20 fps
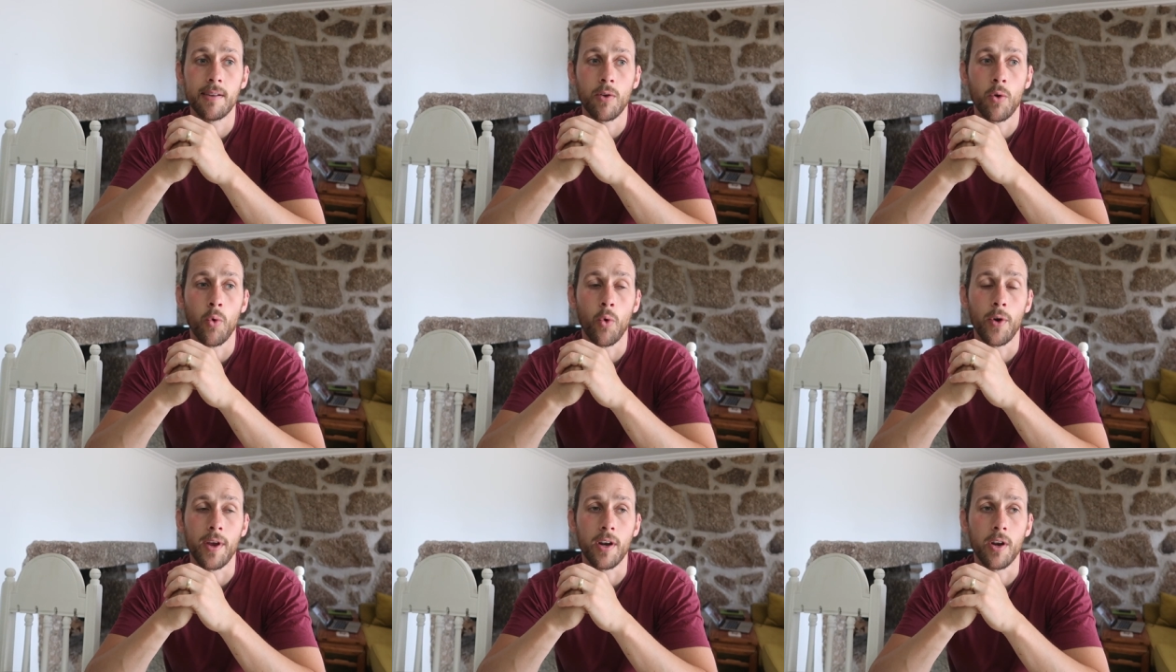
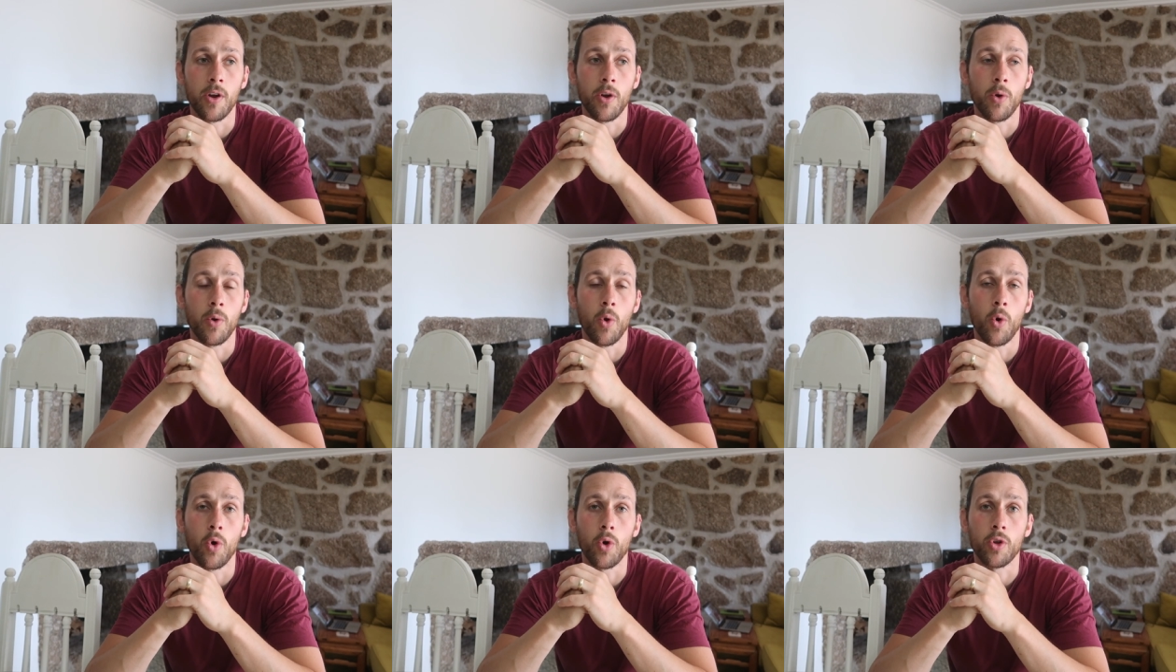to a
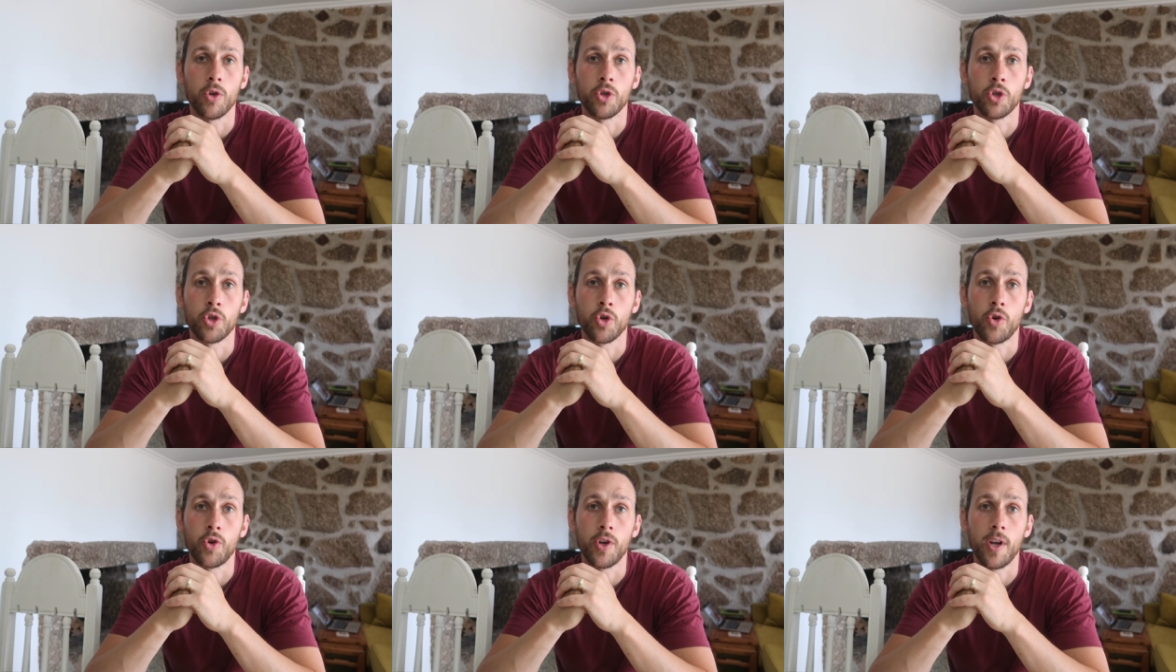local
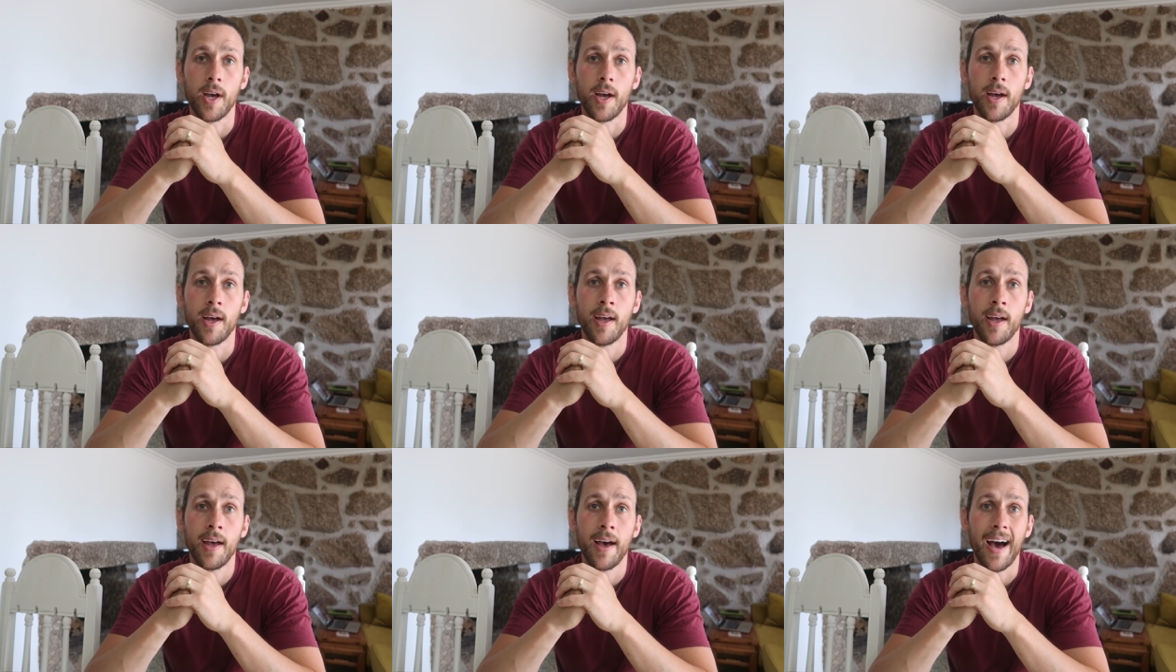
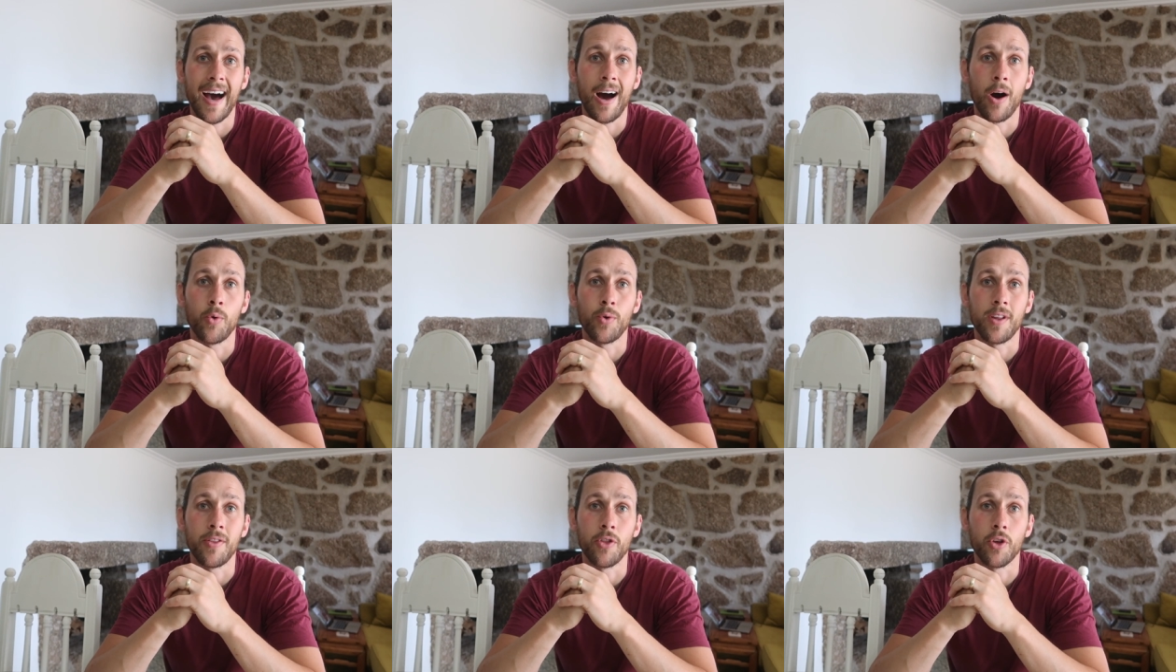junta
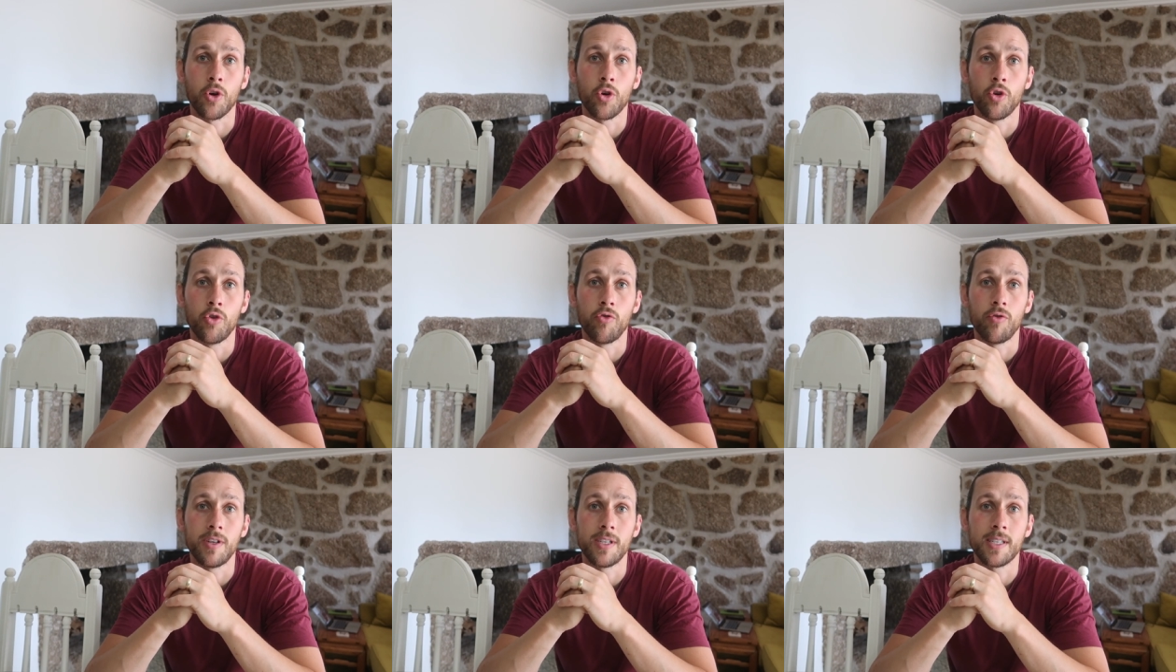out in the
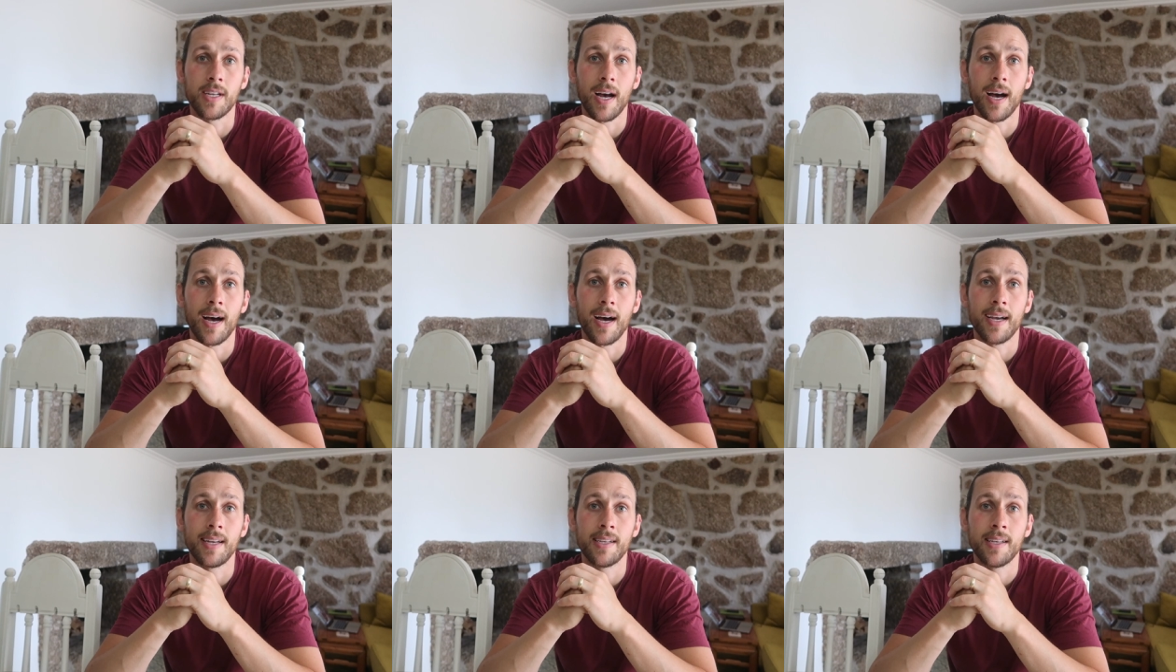
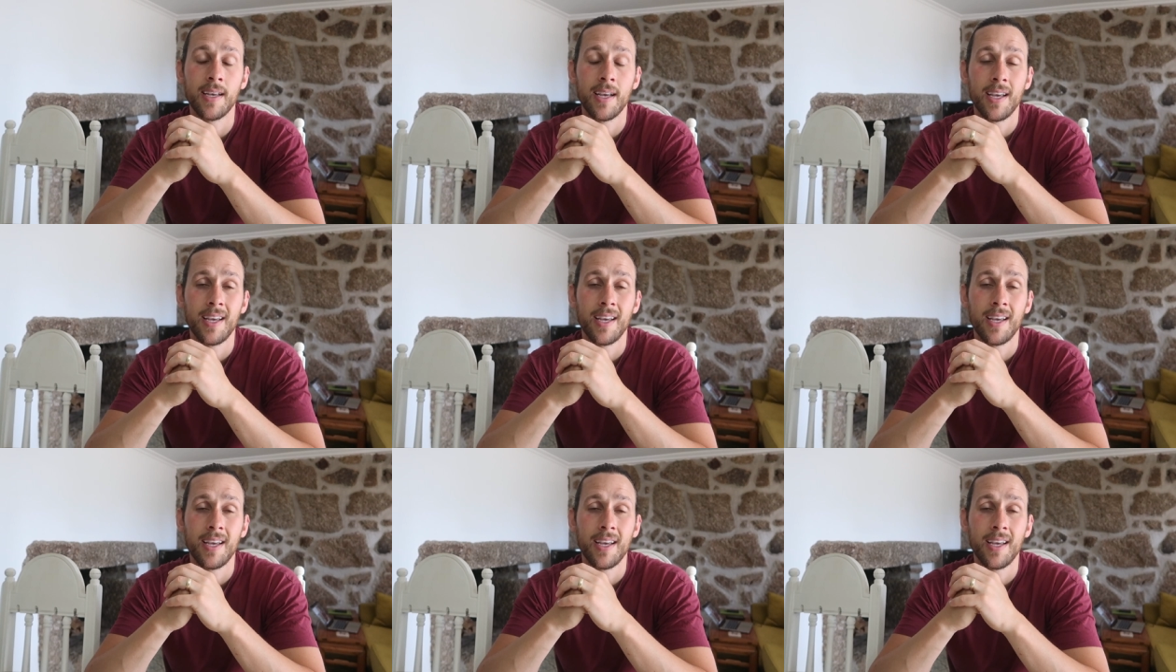countryside.